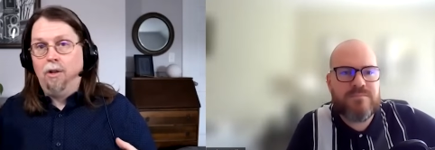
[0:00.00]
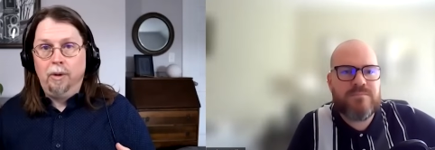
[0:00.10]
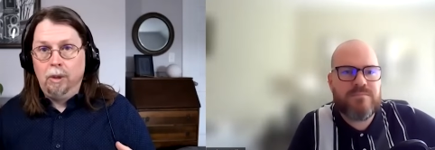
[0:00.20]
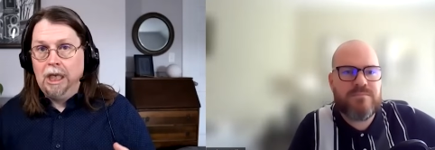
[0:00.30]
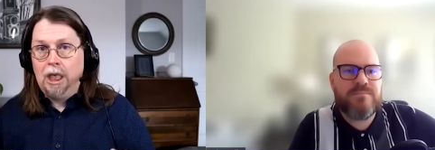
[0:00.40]

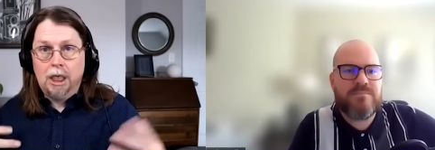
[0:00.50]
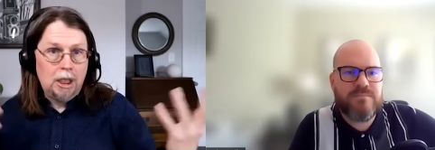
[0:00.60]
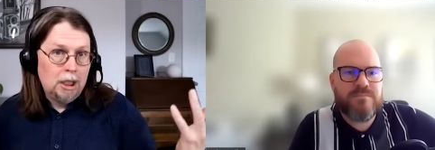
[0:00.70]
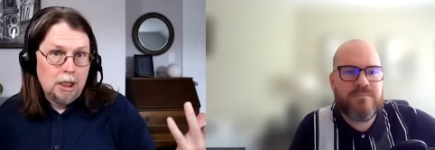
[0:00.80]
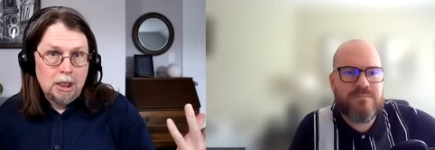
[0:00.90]
Speaker 1: week
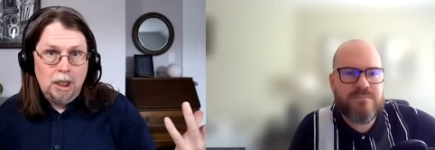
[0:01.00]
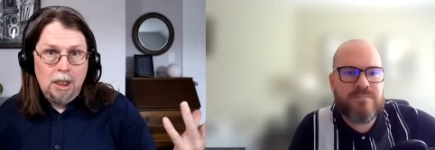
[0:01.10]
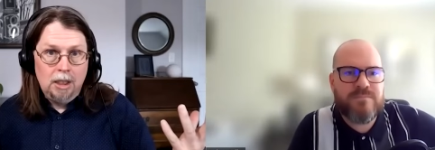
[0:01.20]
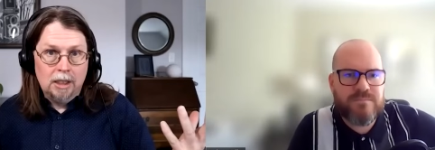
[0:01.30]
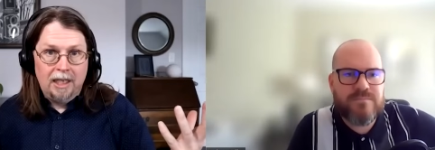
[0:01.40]

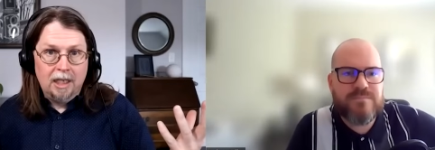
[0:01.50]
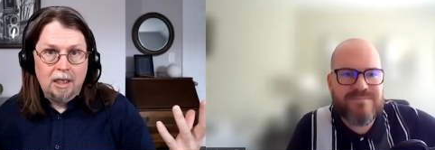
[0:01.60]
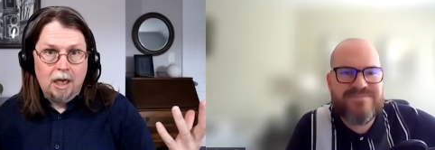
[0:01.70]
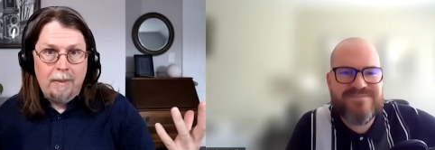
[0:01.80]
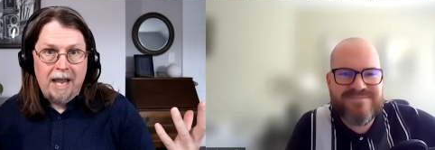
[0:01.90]
they can come
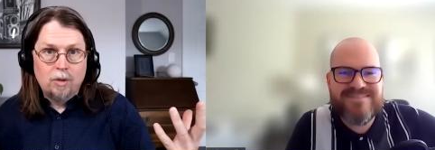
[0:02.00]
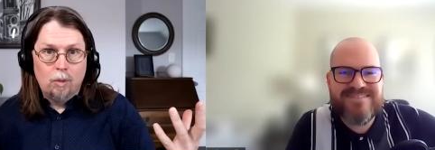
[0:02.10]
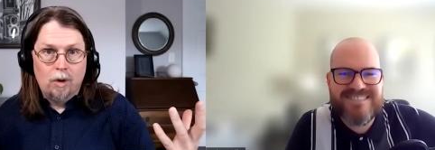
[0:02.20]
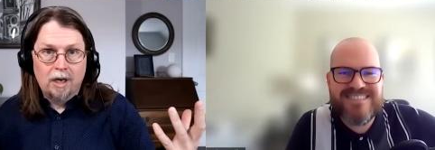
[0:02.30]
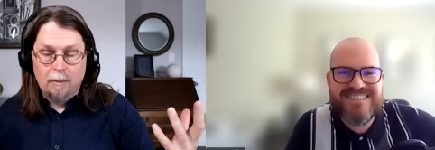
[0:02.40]
back to work
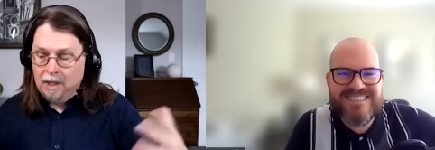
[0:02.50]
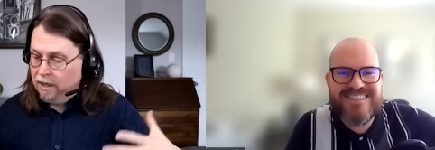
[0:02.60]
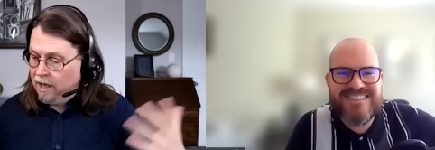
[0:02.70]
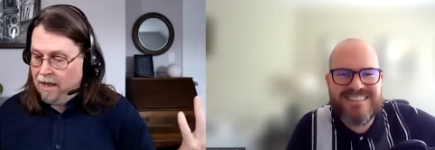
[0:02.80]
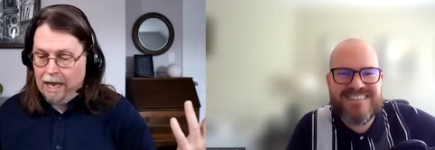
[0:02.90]
and be like, hey,
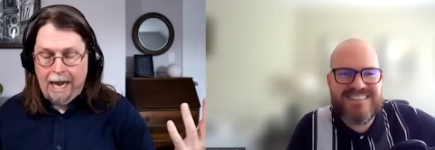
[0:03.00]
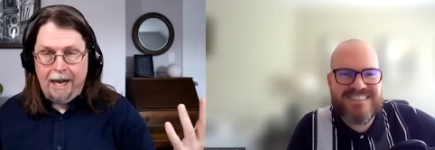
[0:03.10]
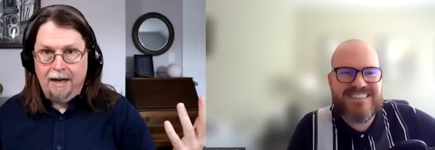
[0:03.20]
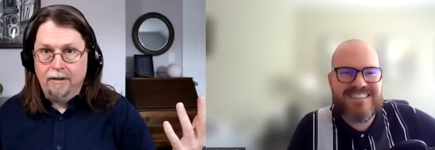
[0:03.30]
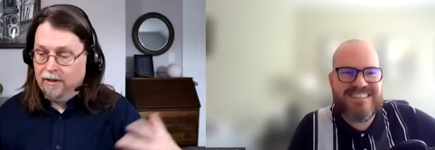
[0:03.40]
I got a data
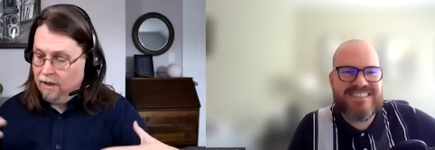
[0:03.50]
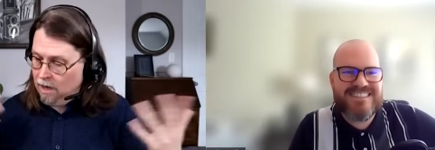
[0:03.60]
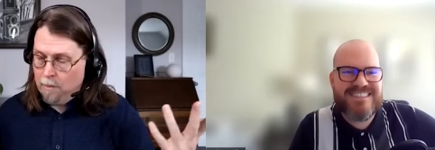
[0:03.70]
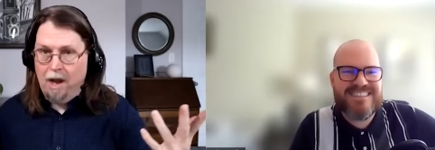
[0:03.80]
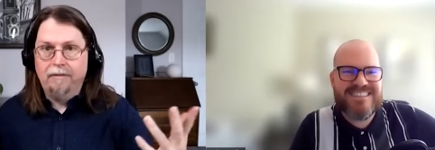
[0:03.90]
set, I'm
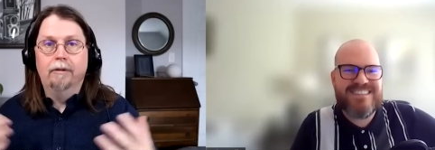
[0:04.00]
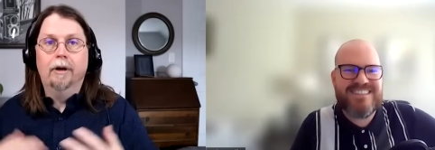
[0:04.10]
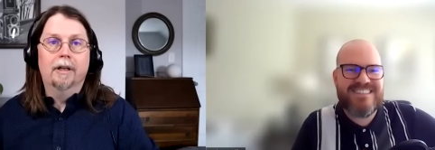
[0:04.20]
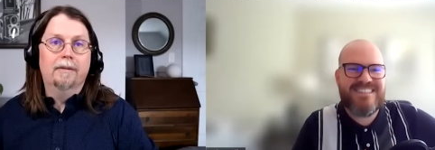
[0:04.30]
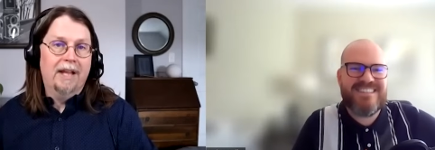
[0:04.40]
off and running.
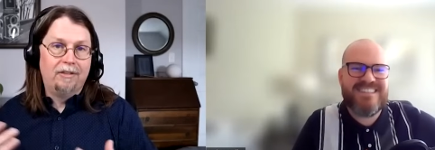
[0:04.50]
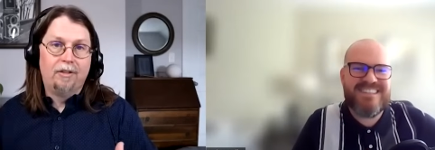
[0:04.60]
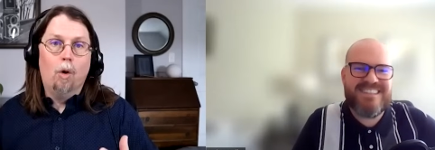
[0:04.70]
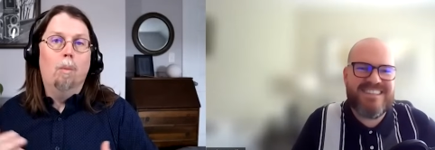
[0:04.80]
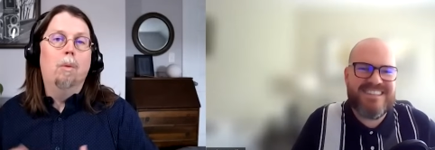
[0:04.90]
That's the whole
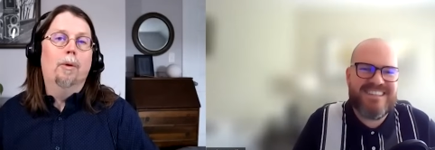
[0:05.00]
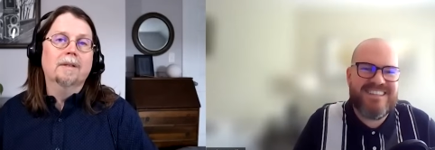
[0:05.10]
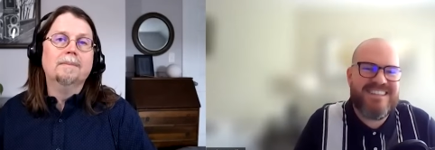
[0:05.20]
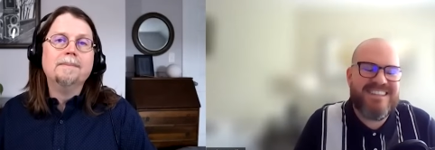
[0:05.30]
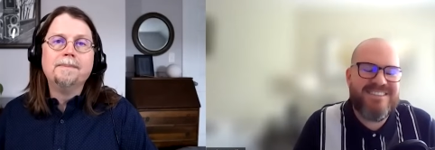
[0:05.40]
point.
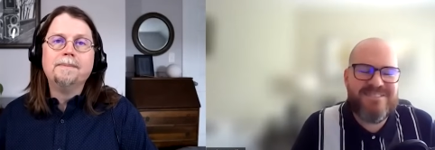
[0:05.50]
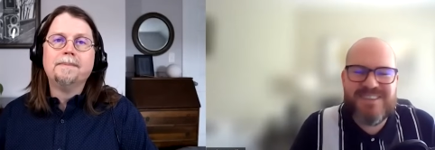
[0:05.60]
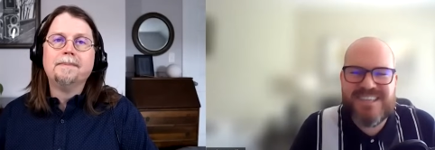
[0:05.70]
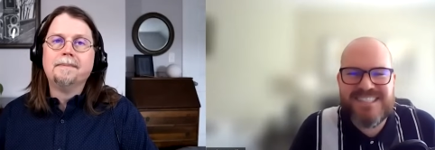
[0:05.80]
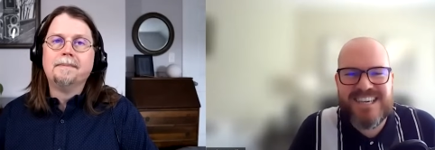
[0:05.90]

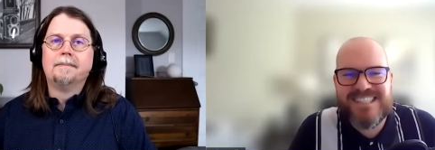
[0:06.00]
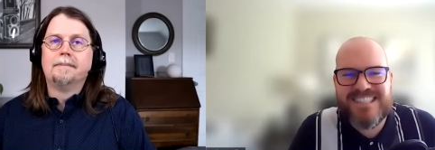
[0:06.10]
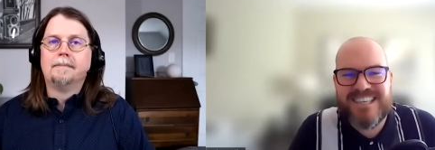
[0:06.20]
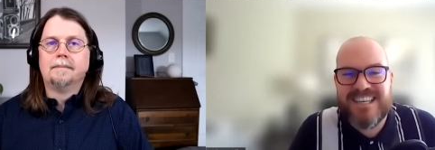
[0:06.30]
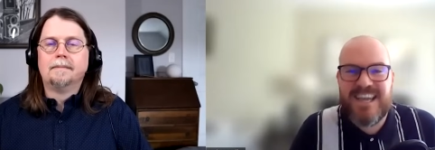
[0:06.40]

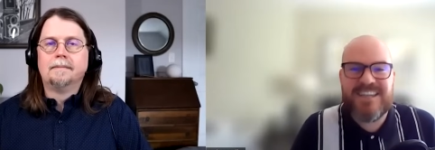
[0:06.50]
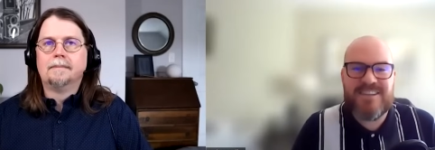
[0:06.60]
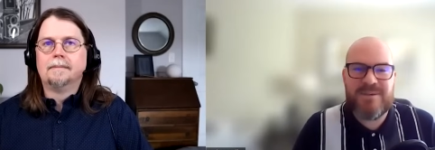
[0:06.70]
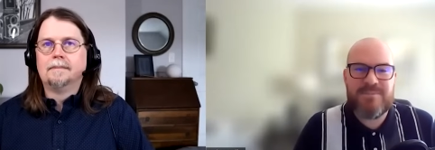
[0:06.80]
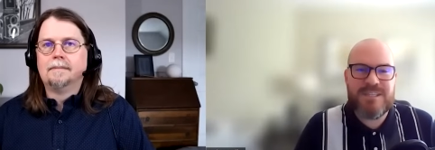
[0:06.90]
Speaker 2: Fantastic. And I
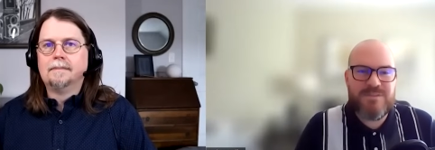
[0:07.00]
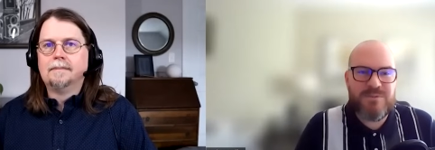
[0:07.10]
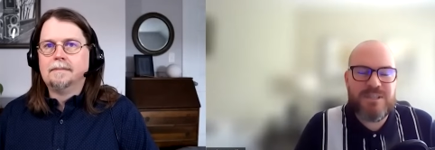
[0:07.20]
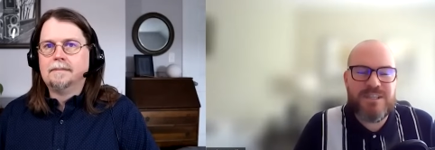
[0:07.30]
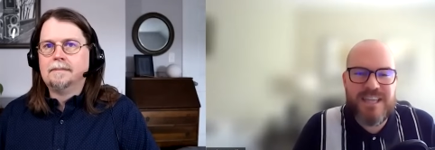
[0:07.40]
believe
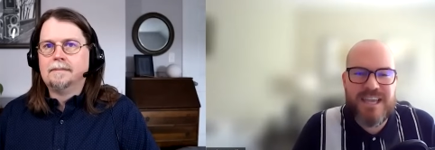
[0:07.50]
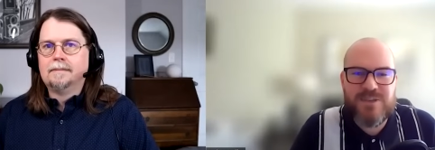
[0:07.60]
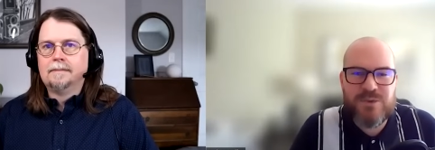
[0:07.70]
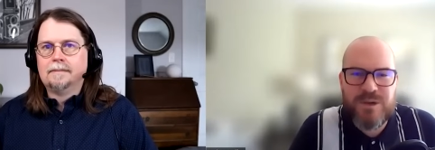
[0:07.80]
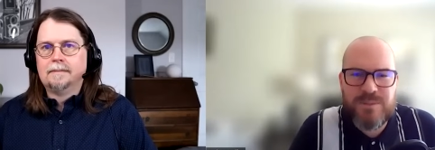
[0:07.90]
within that,
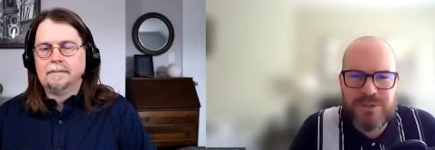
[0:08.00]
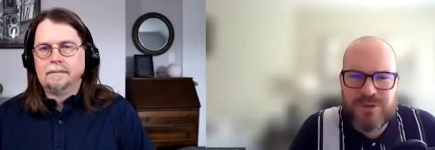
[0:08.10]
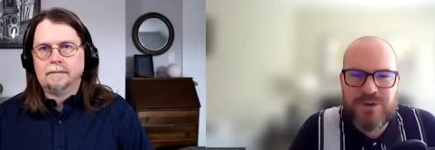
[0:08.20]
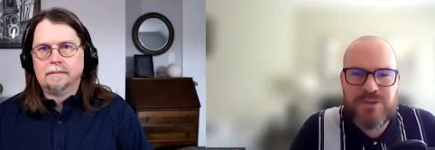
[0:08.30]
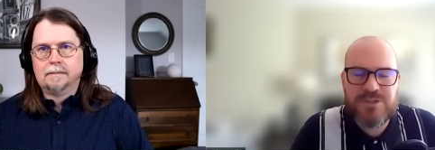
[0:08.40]
you are able to
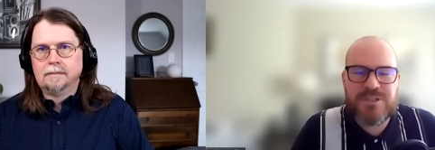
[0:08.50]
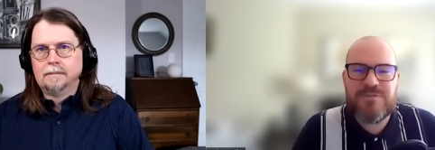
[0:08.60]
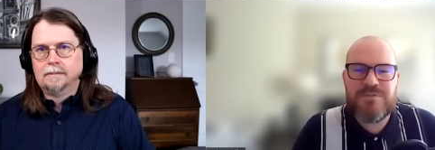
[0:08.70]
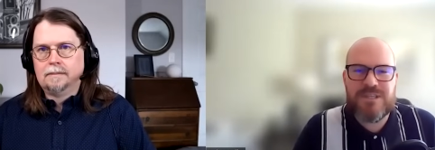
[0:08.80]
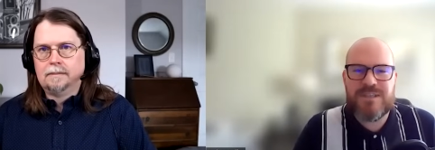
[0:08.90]
earn a
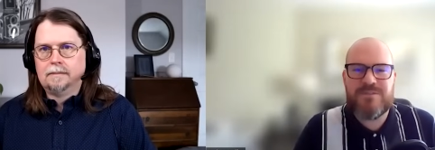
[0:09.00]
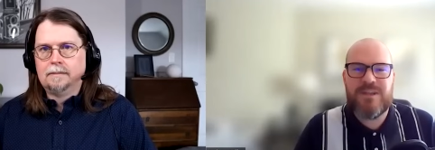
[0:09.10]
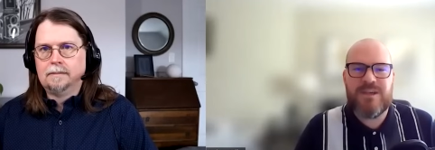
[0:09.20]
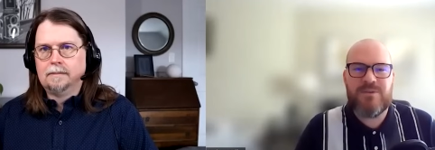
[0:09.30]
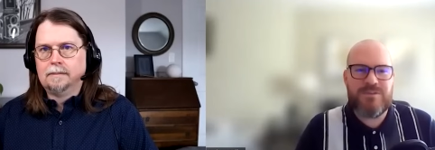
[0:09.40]
certificate
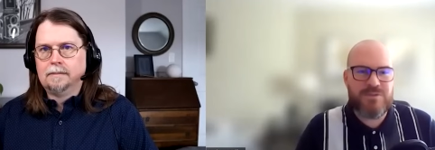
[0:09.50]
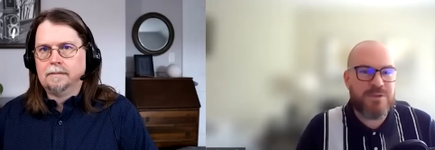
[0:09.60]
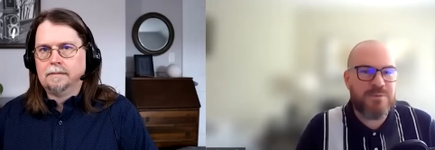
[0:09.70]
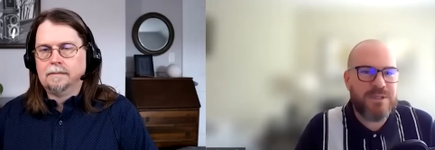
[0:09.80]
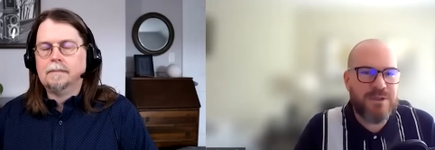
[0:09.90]
if you
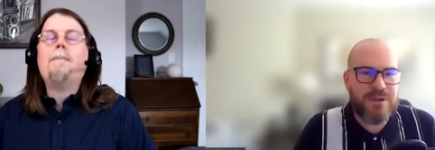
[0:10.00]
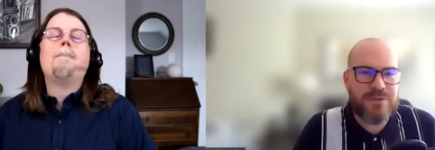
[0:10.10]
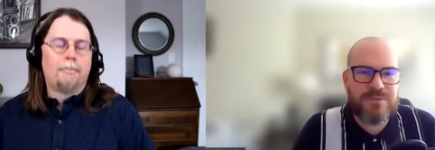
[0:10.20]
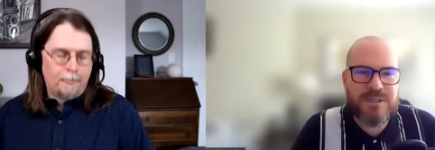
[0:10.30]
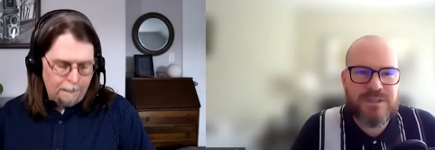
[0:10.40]
complete all
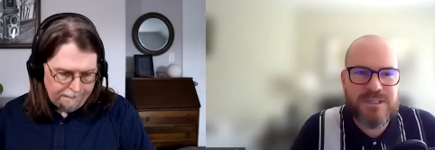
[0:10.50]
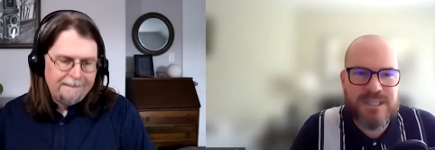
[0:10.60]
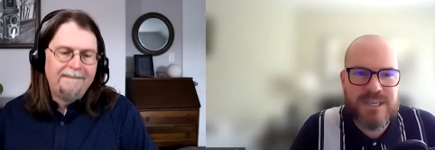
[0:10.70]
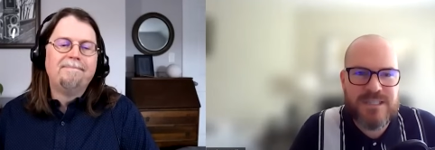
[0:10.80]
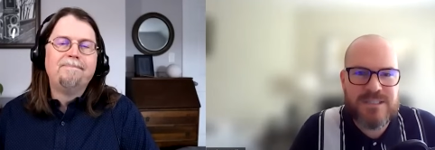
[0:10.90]
three of these
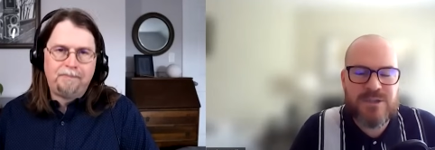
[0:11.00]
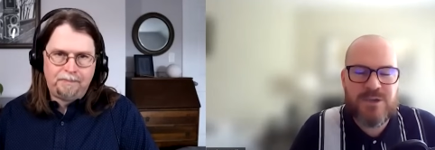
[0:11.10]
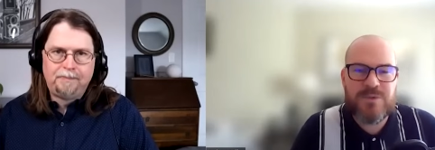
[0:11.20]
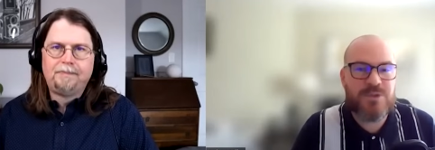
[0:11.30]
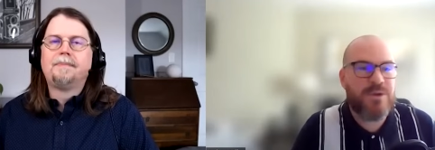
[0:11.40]
days.
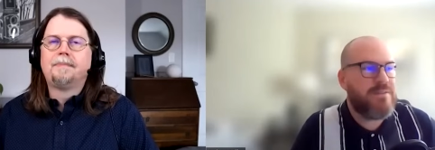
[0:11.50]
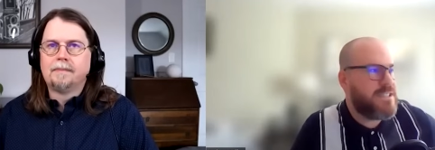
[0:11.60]
We do have